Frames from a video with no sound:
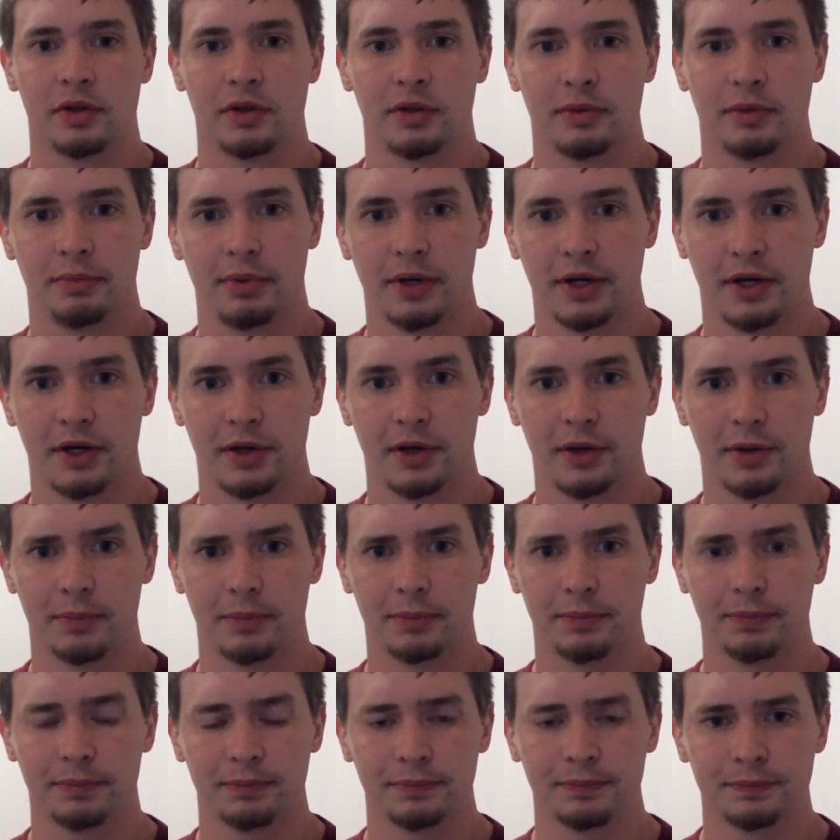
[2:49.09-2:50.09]
But
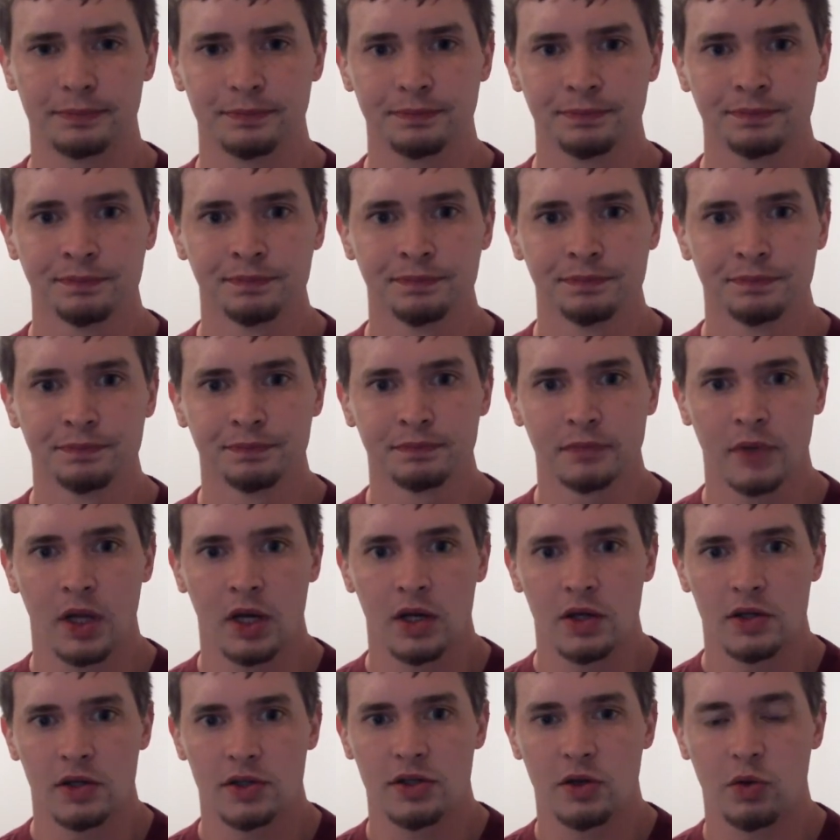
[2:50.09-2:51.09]

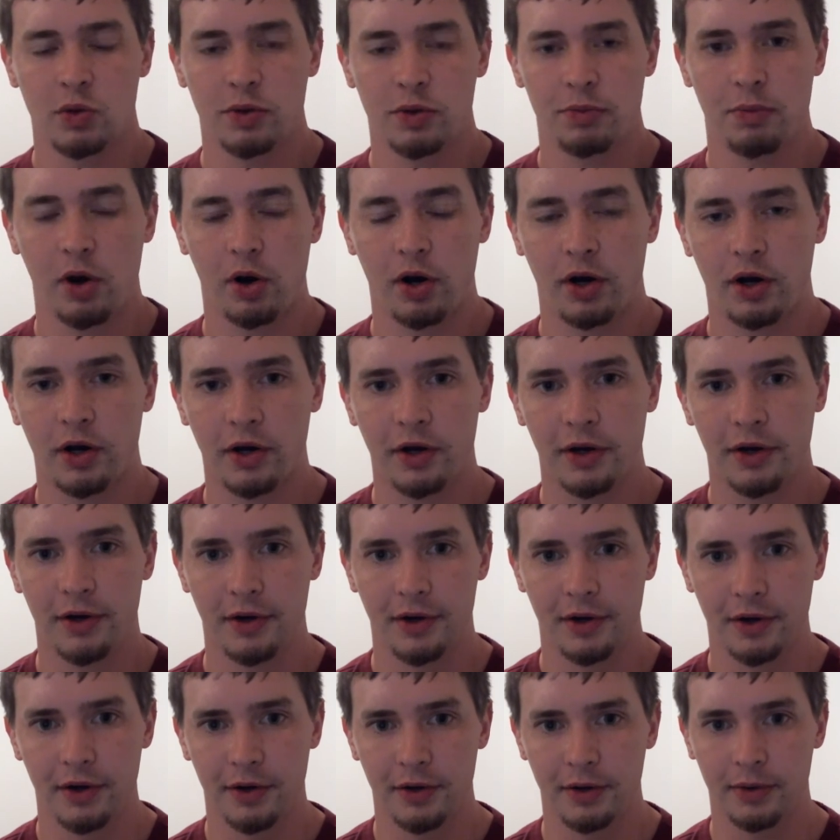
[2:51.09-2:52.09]
so with Mark Hunt,
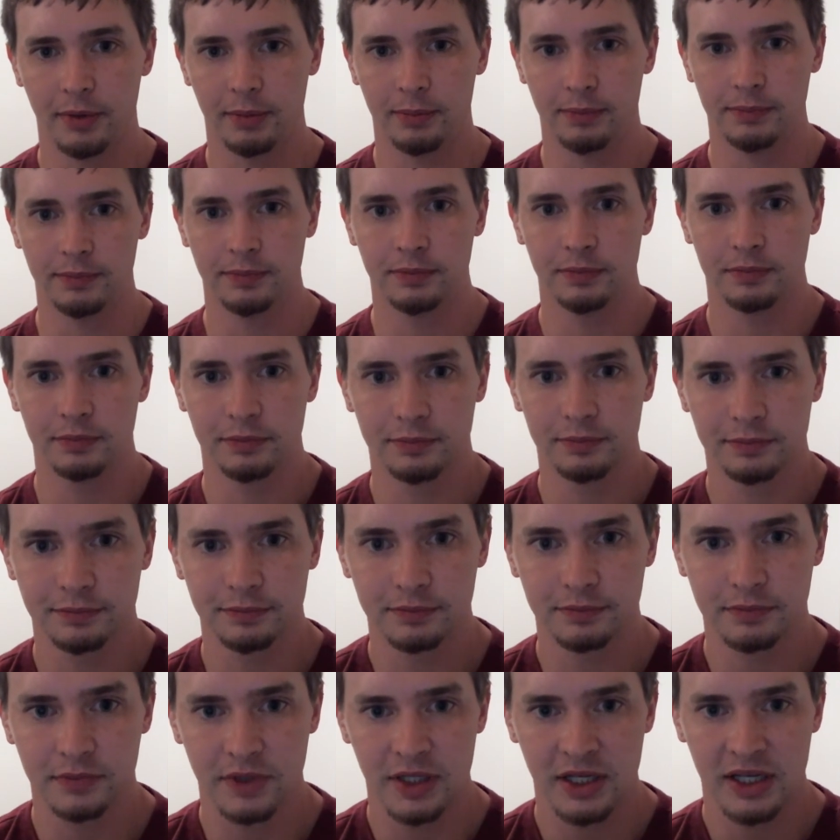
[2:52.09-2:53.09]

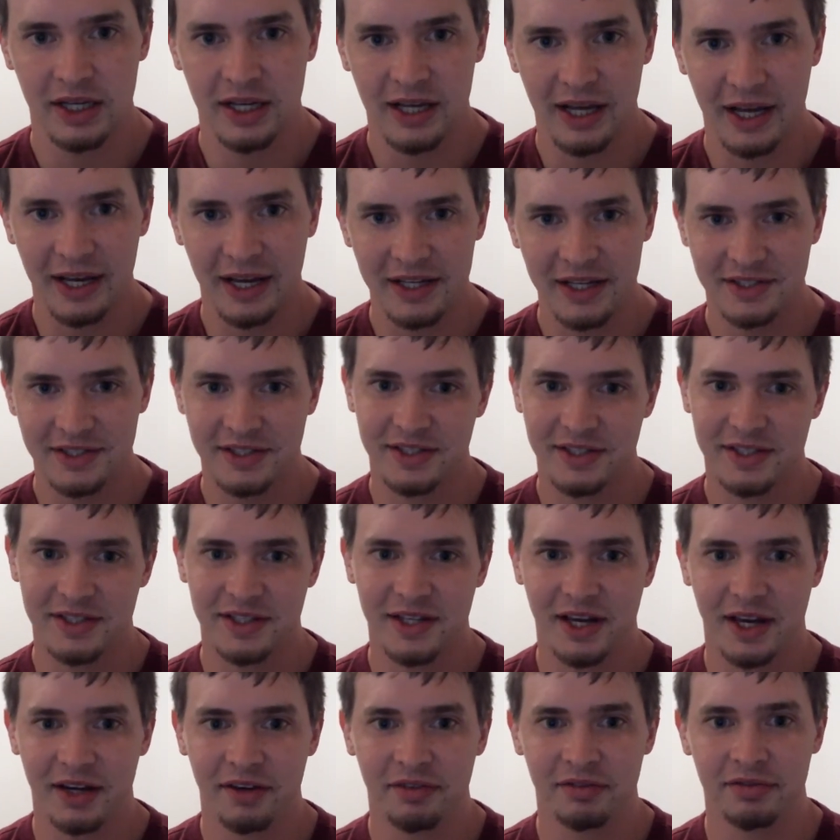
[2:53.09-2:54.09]
I guess this is
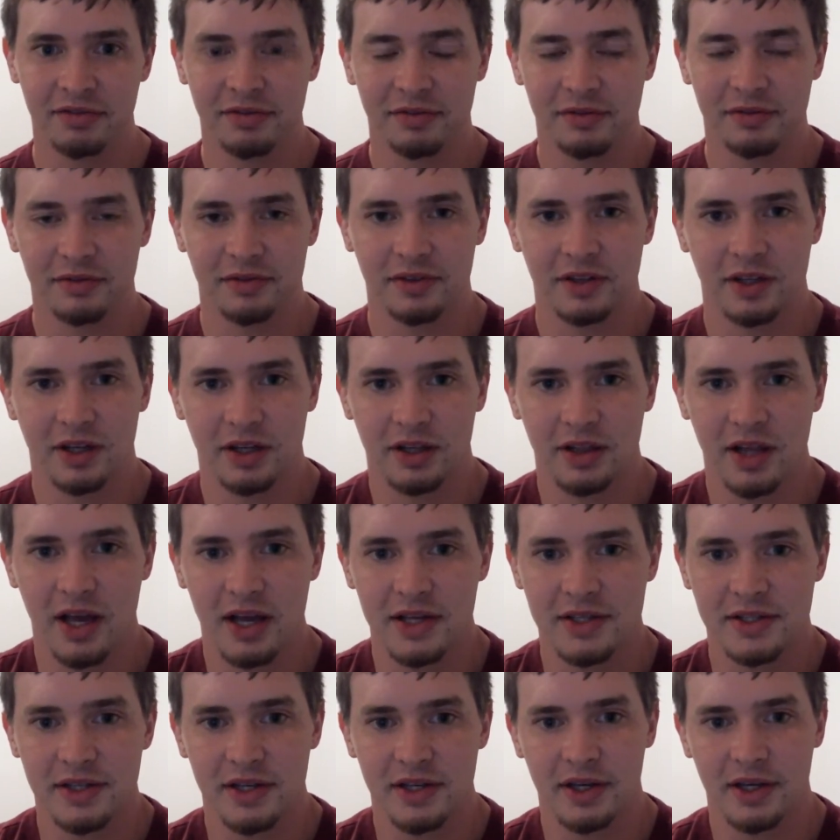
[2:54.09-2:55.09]
kind of a
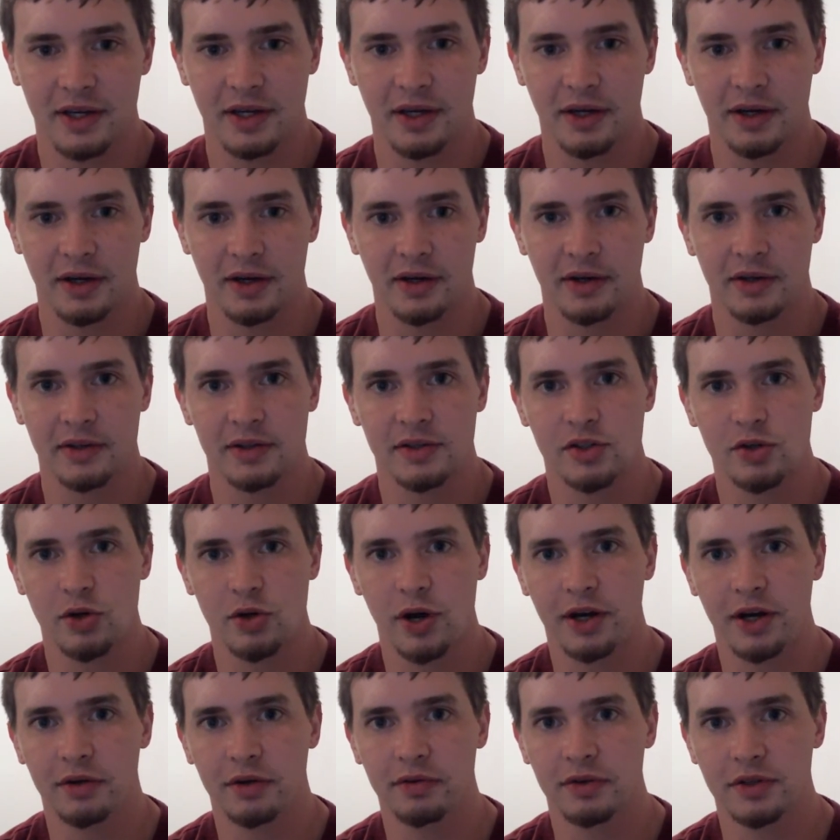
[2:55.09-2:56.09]
classic
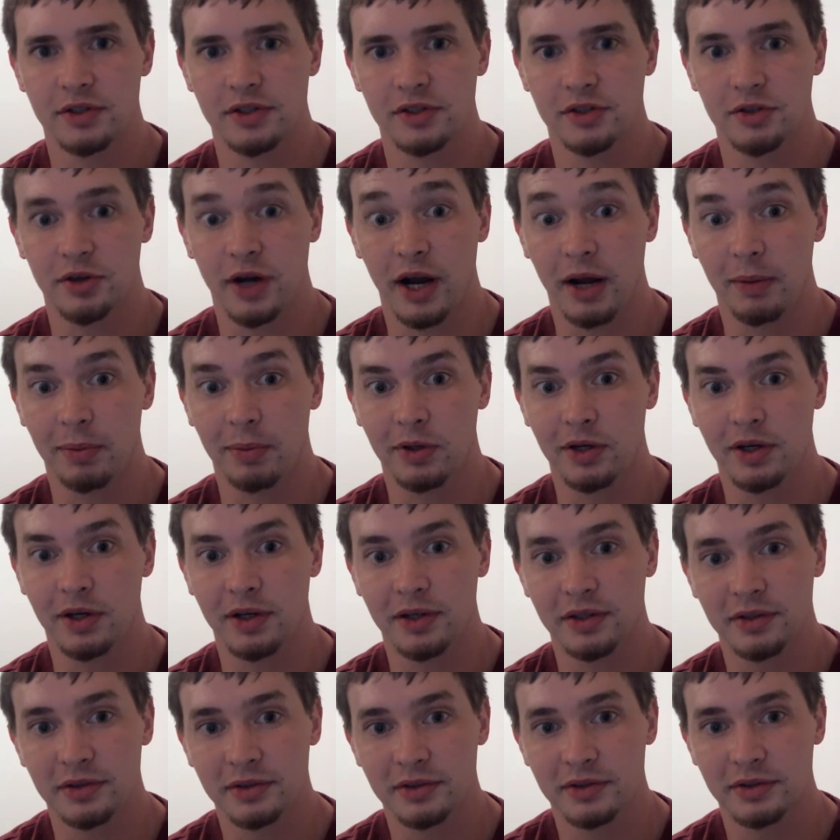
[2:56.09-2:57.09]
striker versus grappler
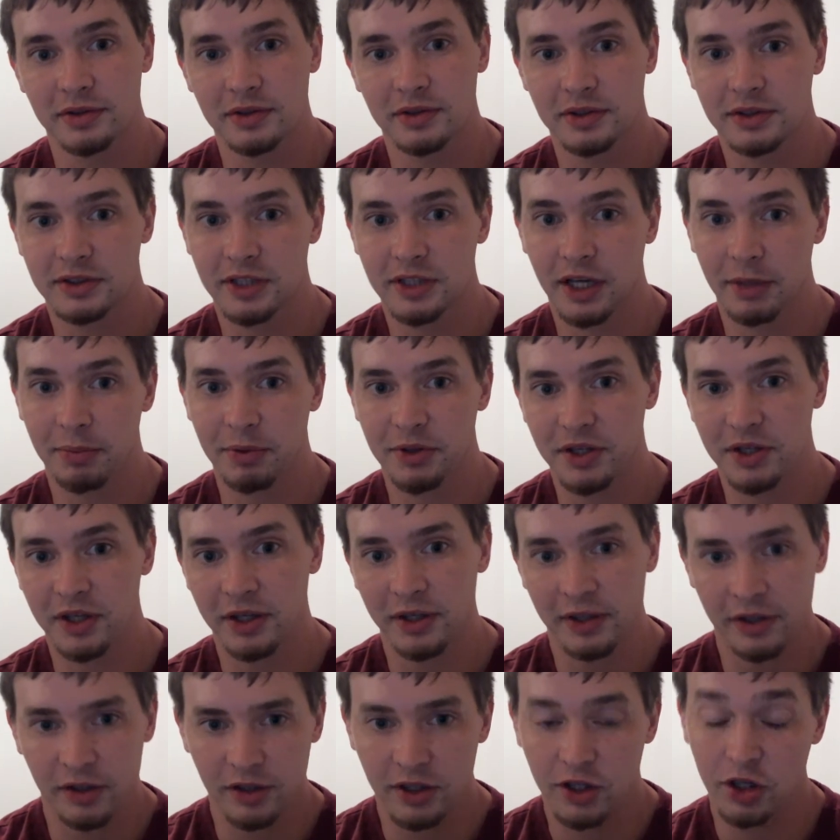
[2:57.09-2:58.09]
type of
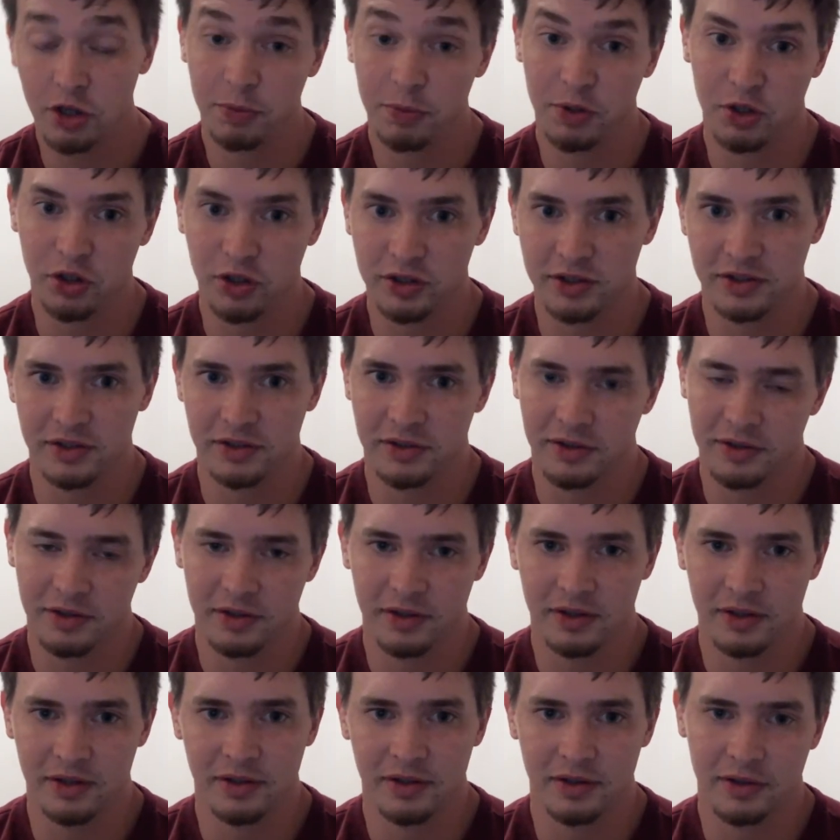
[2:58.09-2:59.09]
thing. It could be looked
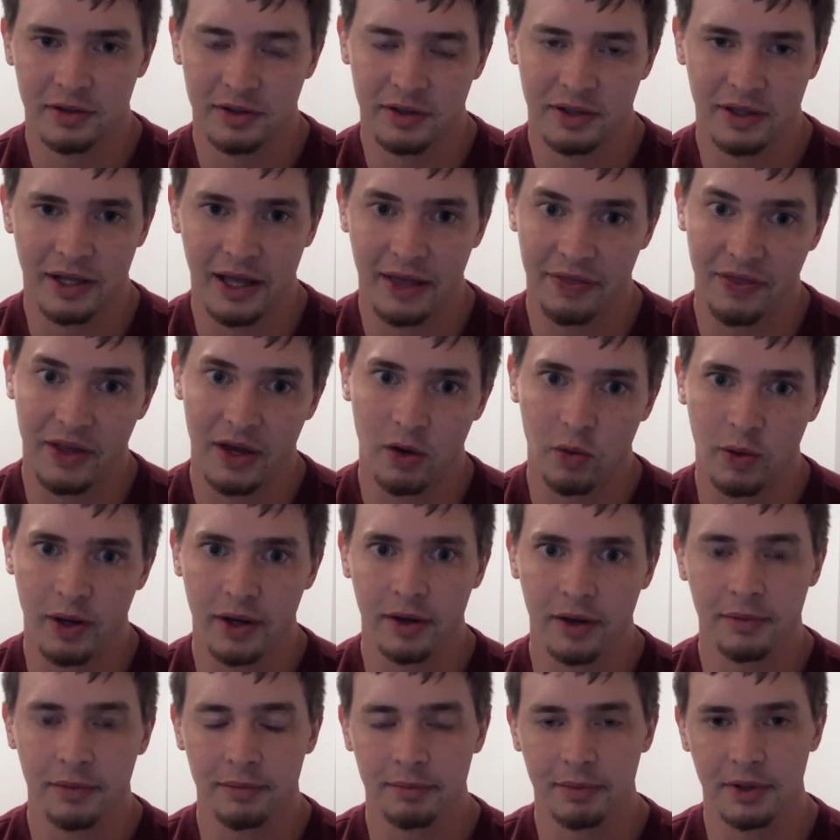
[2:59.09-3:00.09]
at that
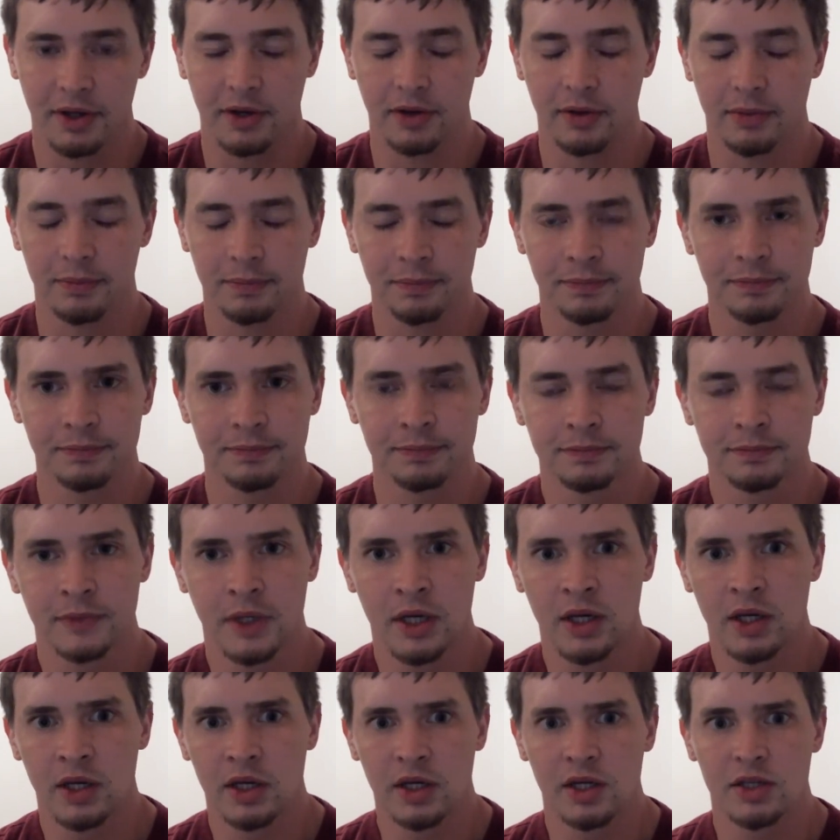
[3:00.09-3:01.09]
way, but
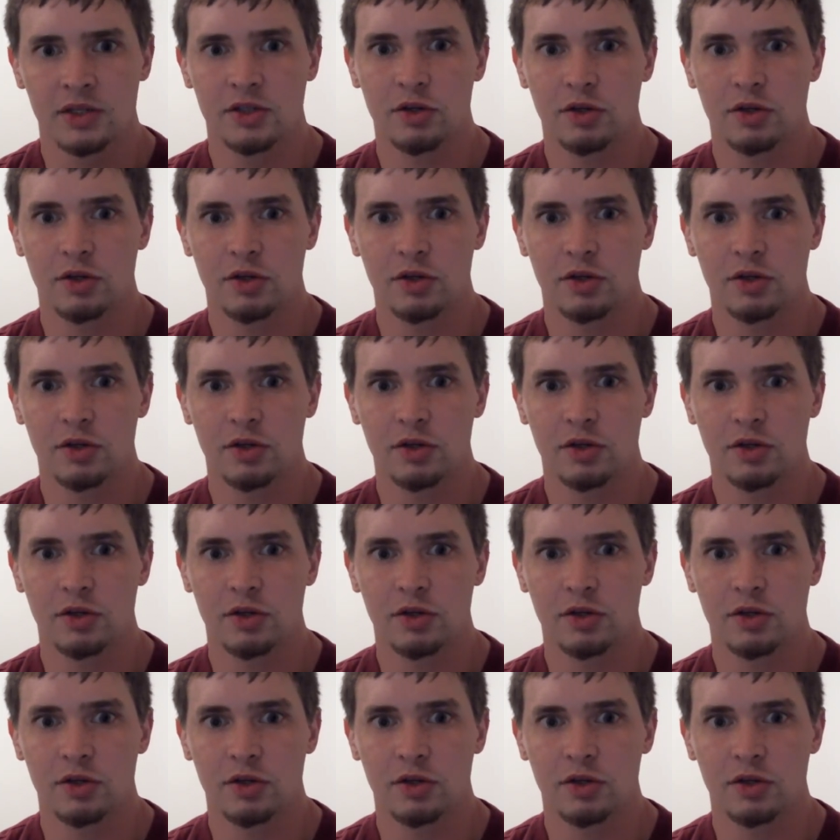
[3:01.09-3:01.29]
so